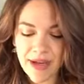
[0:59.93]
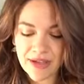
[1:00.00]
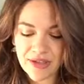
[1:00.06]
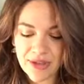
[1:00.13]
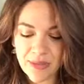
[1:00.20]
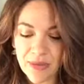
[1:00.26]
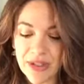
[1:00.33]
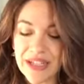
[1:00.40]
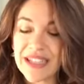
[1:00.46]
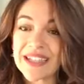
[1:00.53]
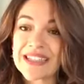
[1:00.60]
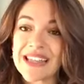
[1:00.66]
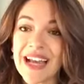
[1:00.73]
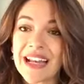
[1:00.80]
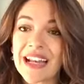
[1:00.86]
actually pretty
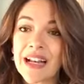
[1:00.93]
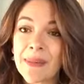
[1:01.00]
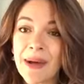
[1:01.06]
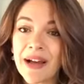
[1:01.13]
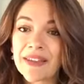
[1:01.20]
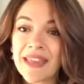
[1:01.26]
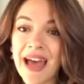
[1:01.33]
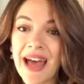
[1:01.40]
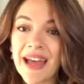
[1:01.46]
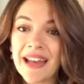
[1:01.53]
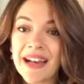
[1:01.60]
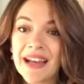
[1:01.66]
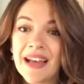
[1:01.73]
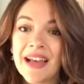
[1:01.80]
excited about that.